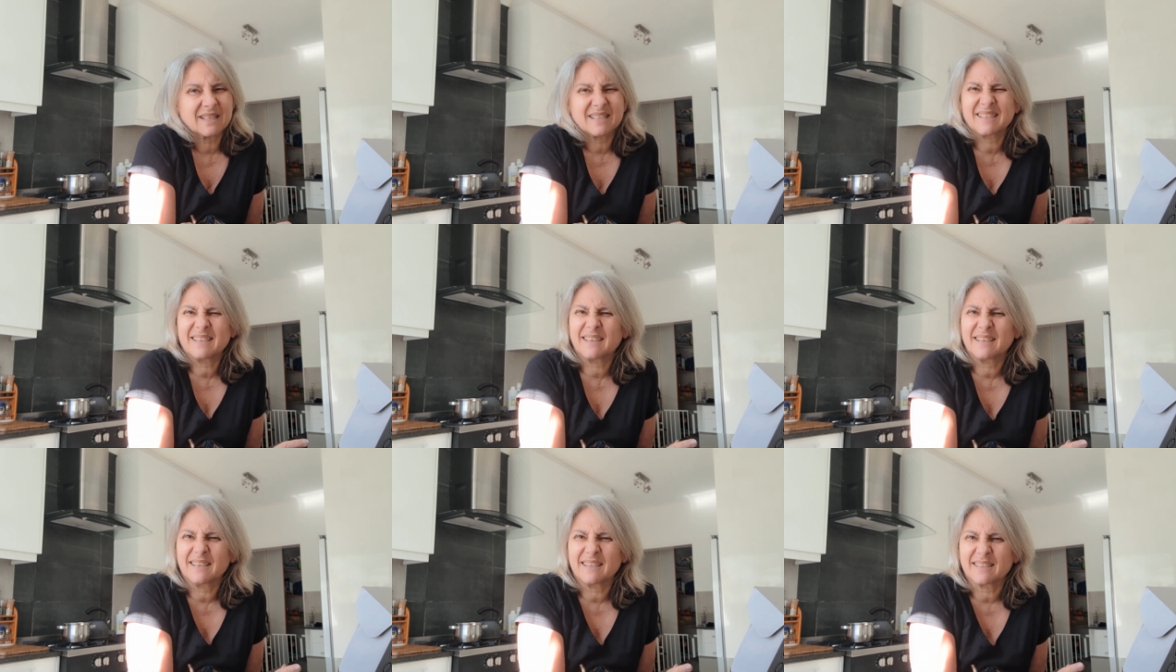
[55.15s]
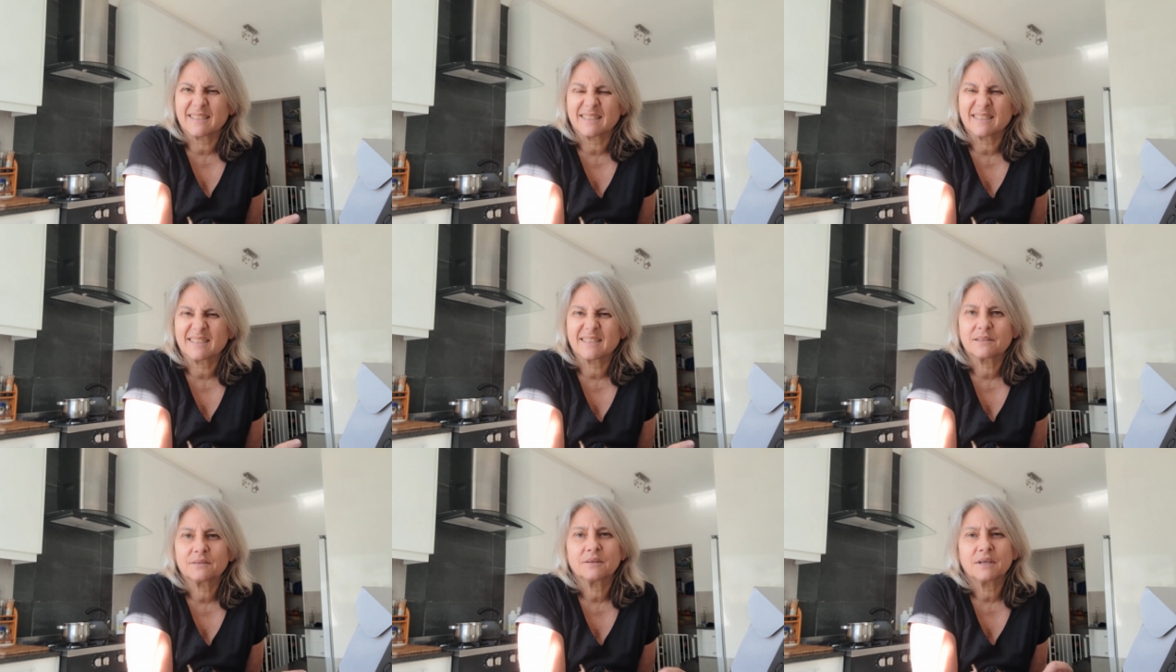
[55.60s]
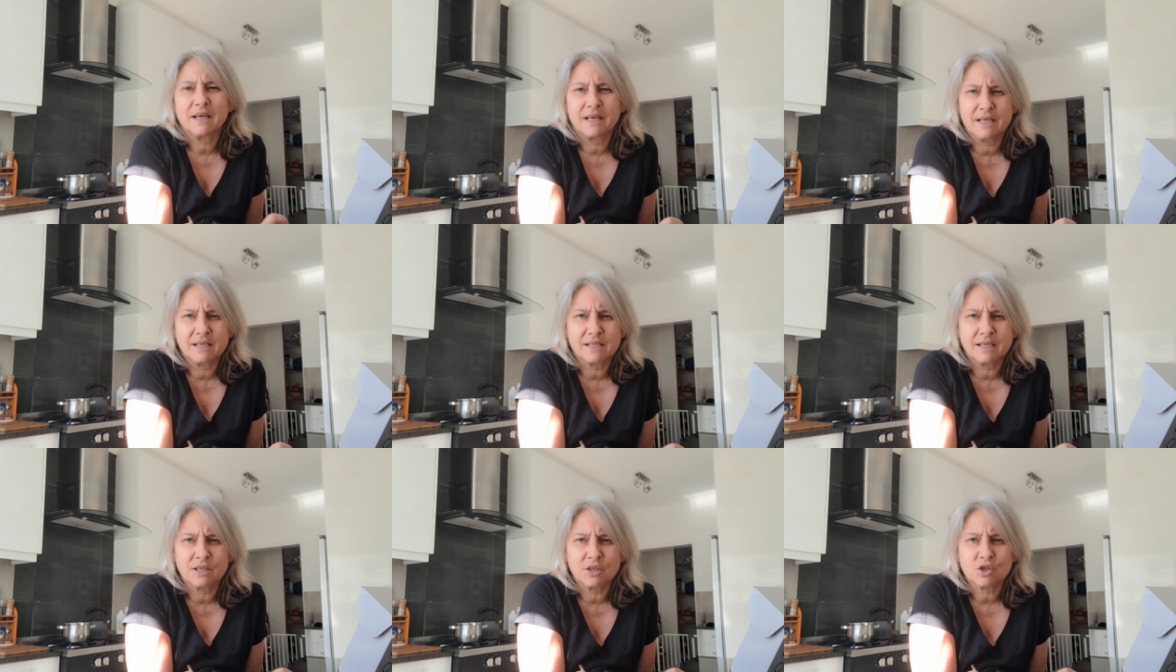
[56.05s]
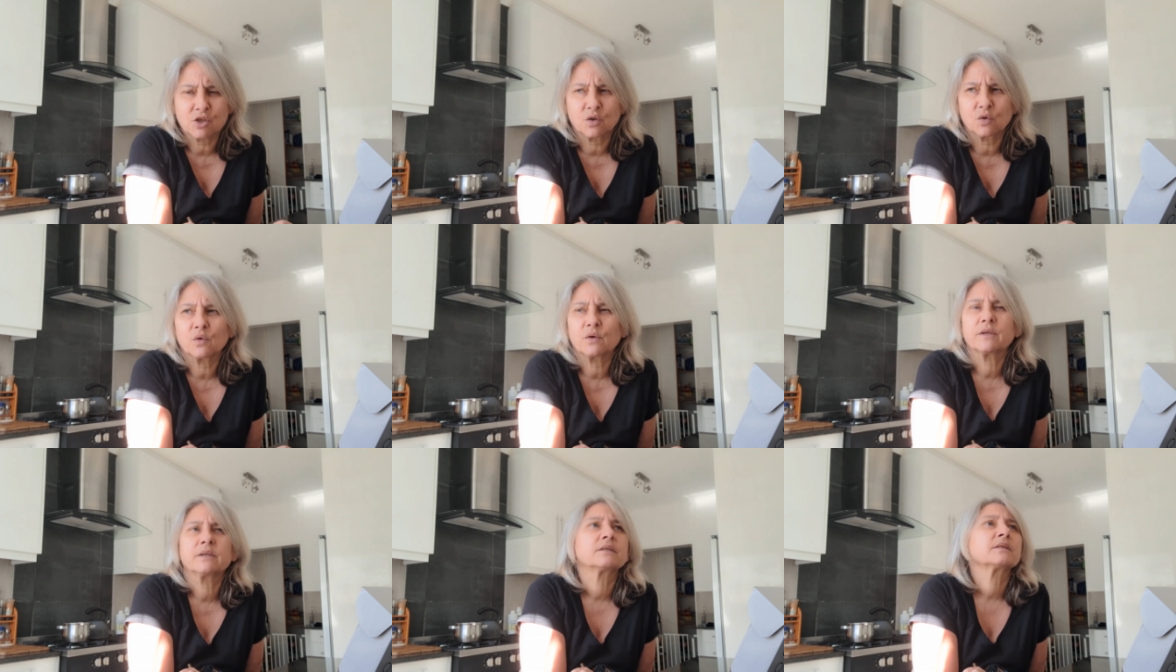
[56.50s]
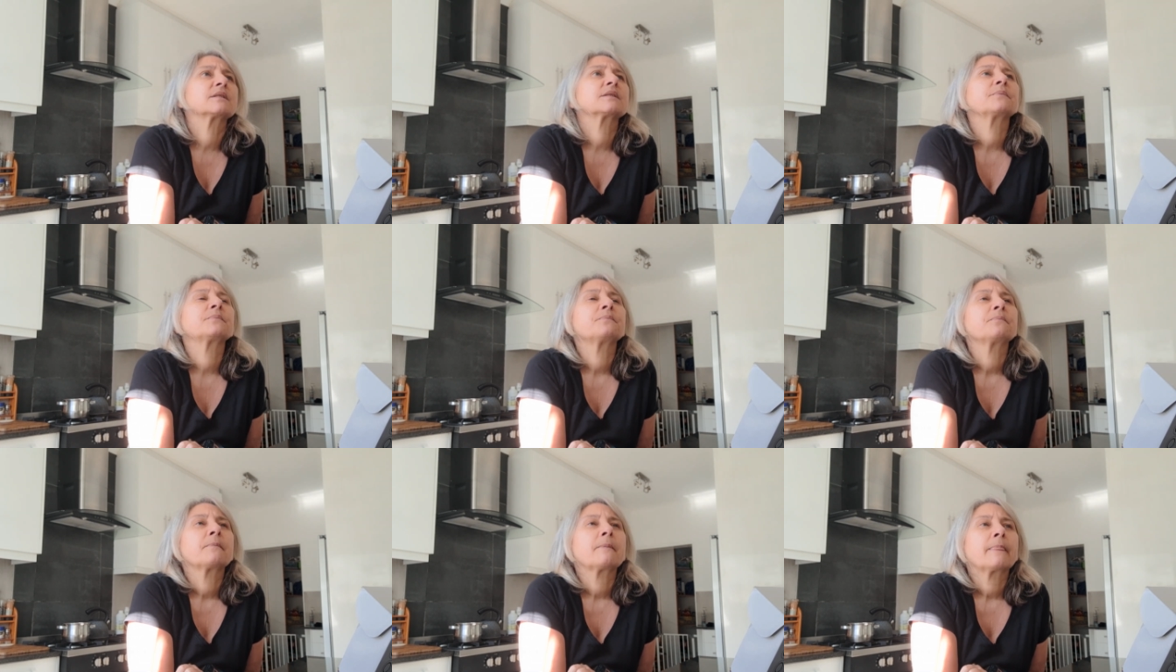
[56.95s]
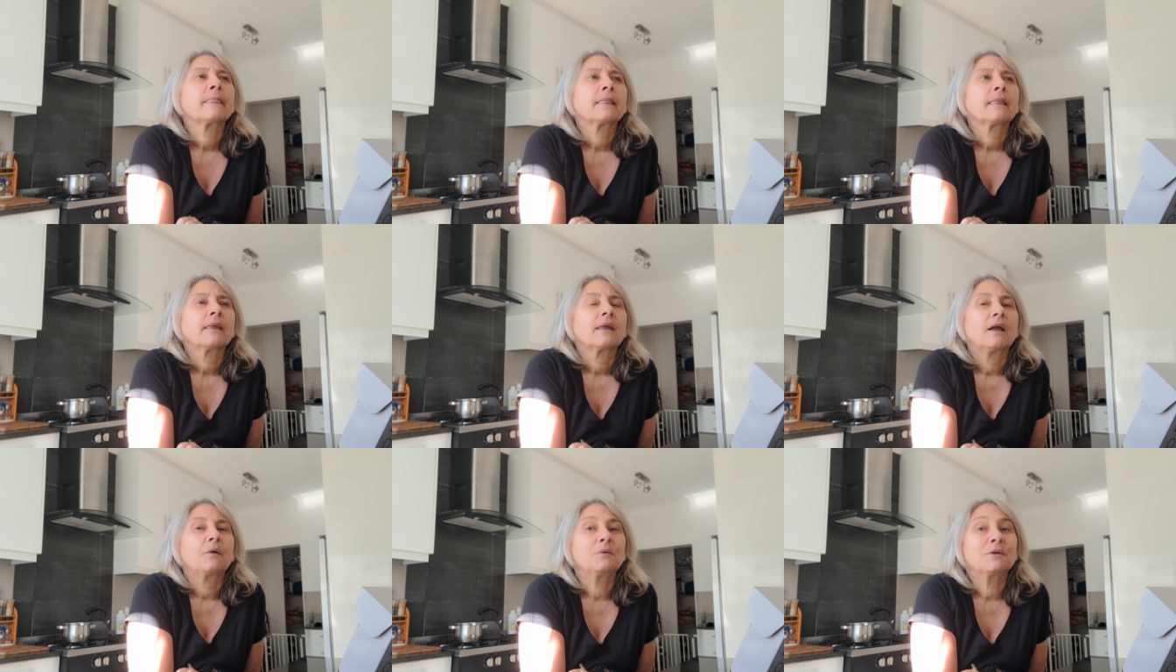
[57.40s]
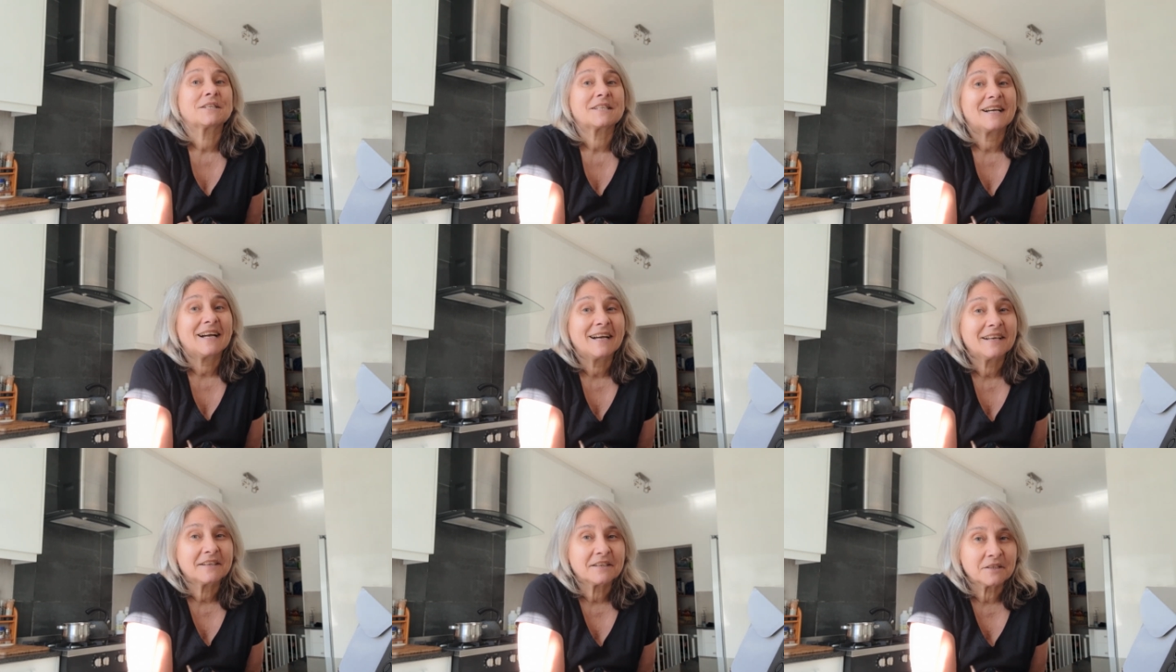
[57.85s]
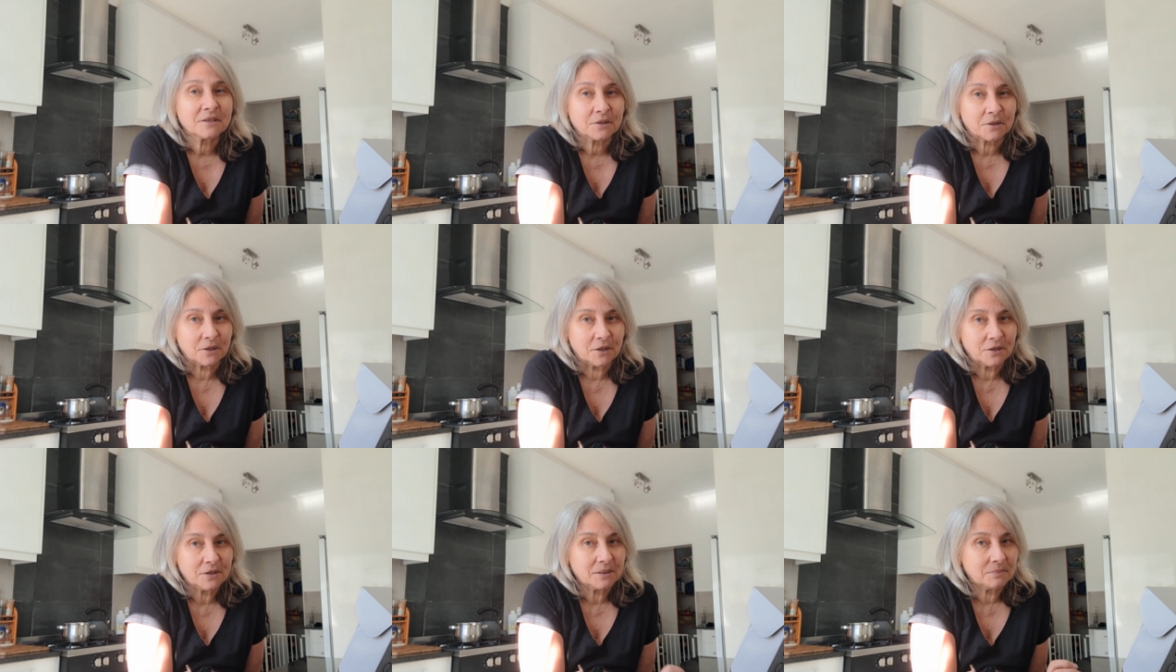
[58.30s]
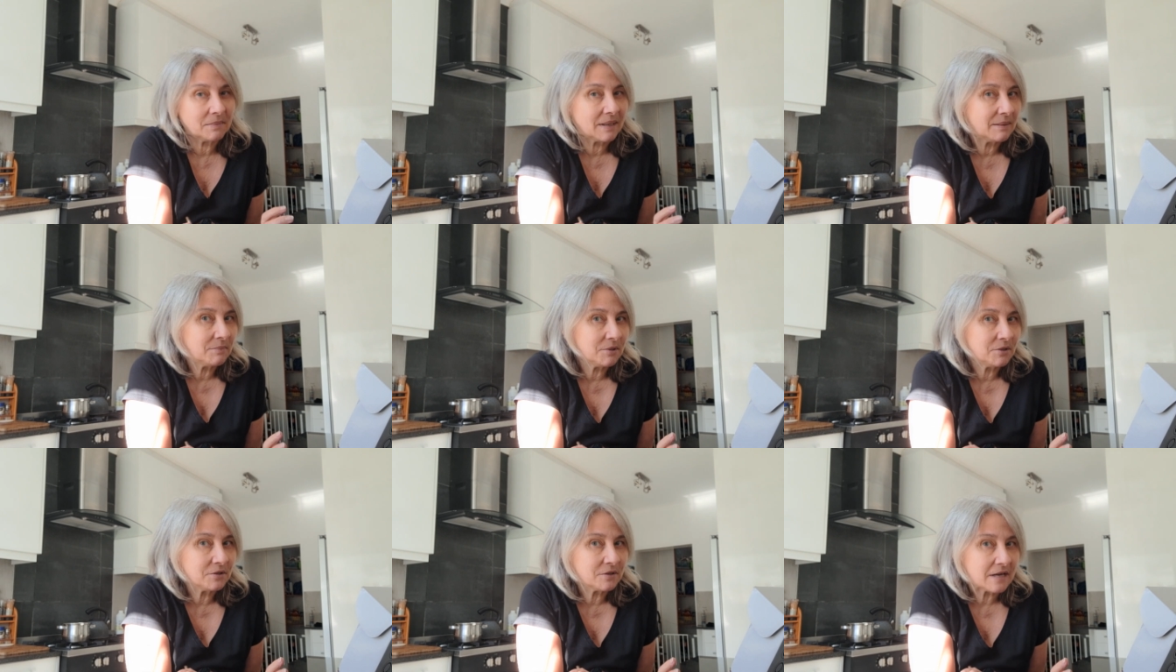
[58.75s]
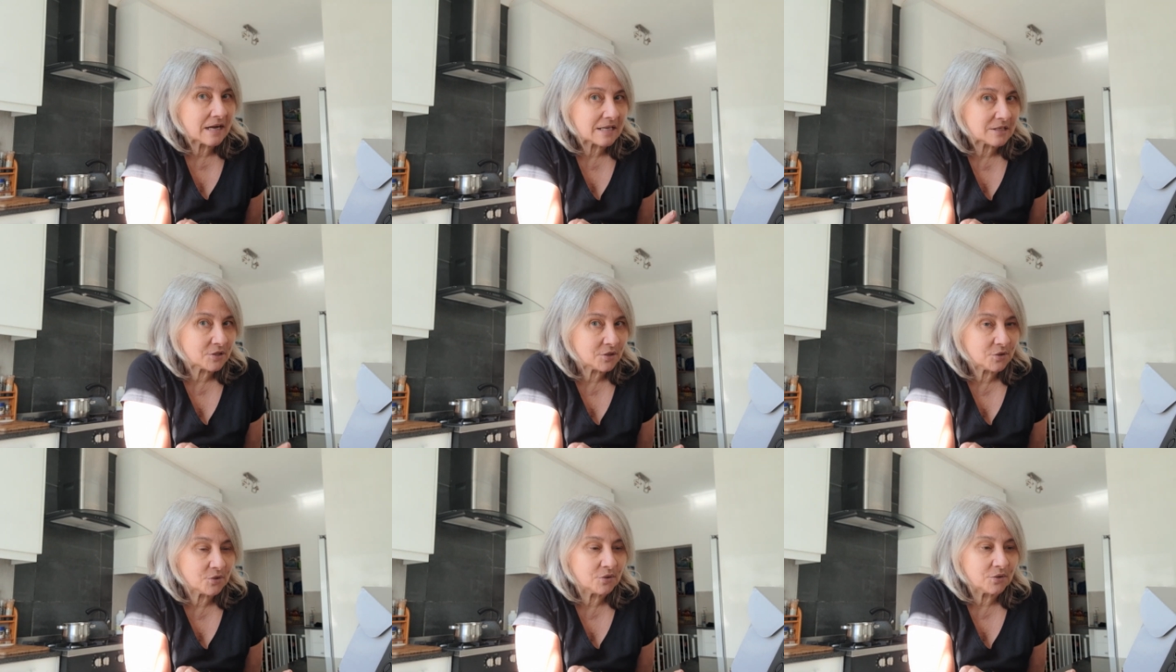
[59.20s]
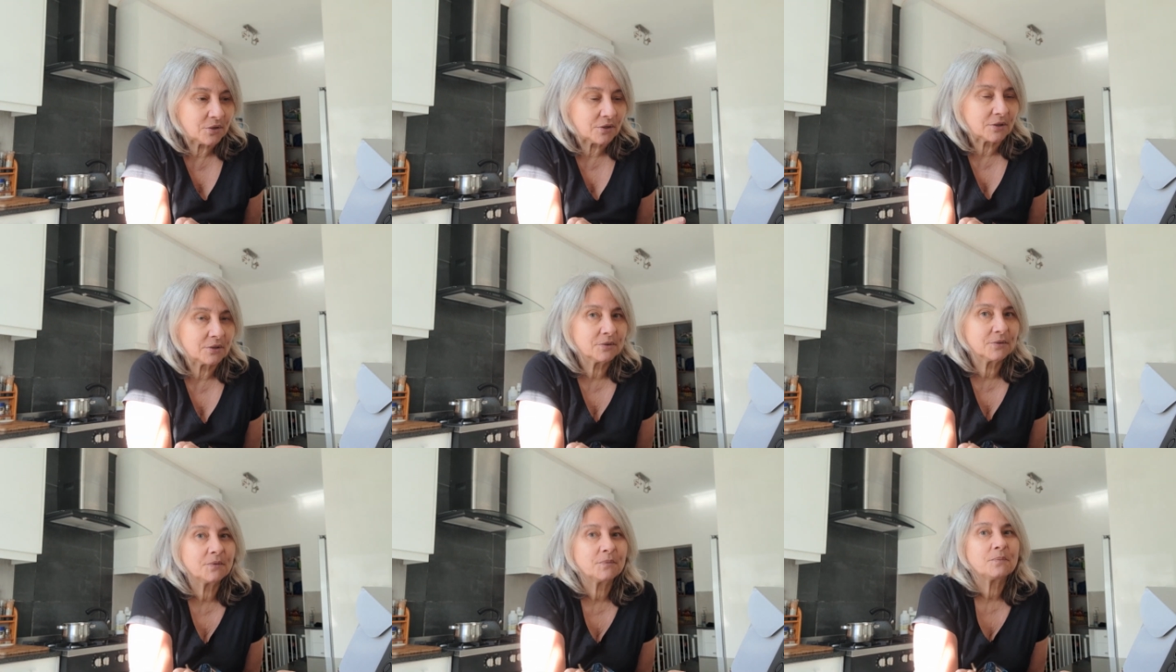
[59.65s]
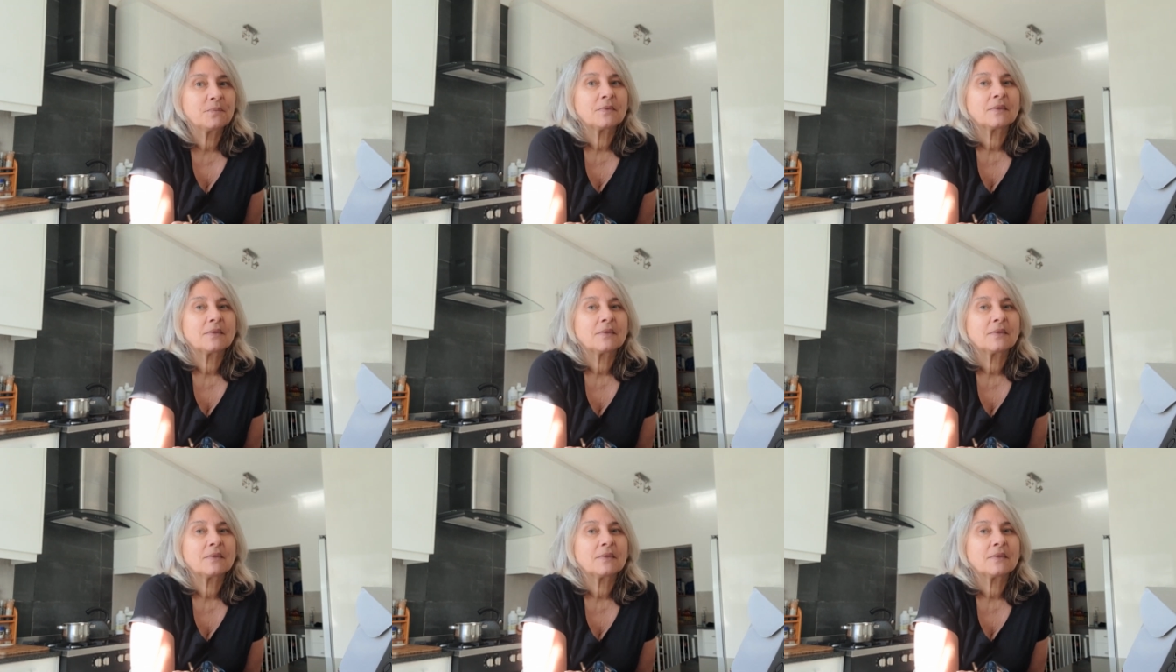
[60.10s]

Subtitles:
I said essence, essential oils, which I didn't know, and maybe you guys do know.